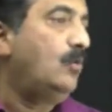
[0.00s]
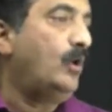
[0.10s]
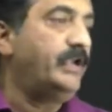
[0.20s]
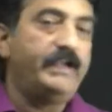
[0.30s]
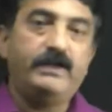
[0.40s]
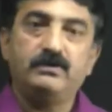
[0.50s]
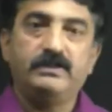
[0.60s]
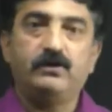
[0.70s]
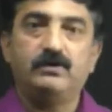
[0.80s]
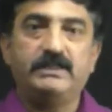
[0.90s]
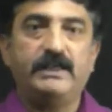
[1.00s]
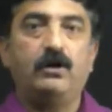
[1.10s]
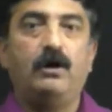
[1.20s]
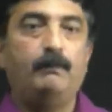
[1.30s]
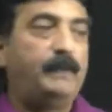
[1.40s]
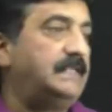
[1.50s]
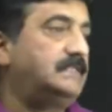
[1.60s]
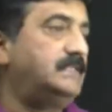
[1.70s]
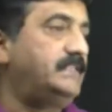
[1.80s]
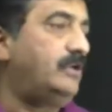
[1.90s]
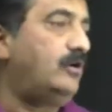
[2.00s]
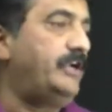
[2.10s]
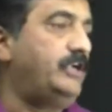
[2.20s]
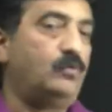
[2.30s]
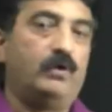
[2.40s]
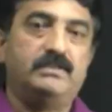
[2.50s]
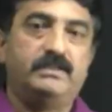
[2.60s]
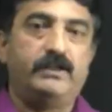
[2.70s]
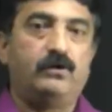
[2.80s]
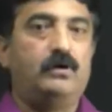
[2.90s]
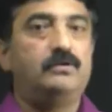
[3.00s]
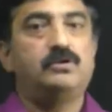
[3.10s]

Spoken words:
1 into 0, 0, plus 0 into 1, 0.